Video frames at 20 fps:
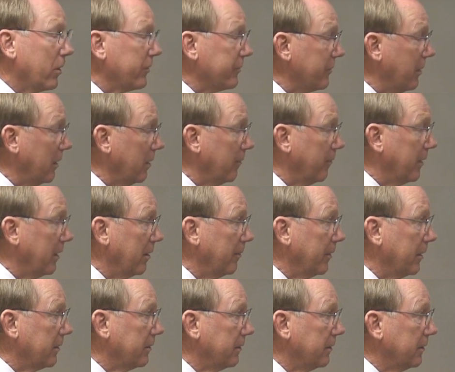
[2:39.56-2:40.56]
Morris,
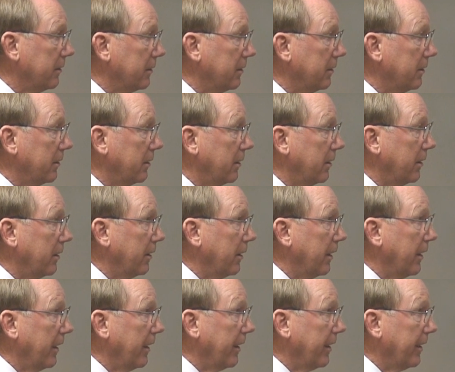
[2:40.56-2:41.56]
Alabama.
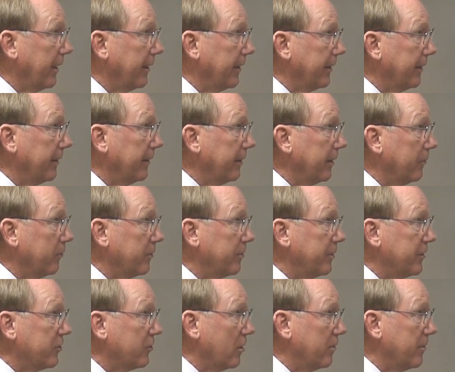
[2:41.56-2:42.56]
And it would
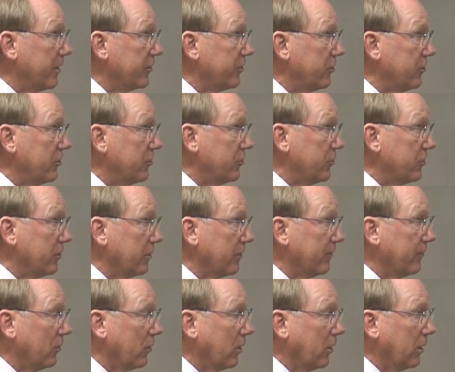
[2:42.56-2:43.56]
be so much easier
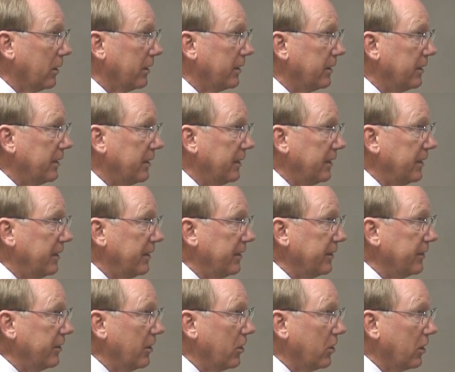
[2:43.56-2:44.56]
for
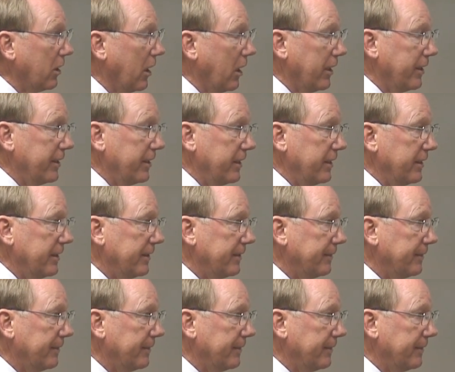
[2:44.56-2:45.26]
a young lady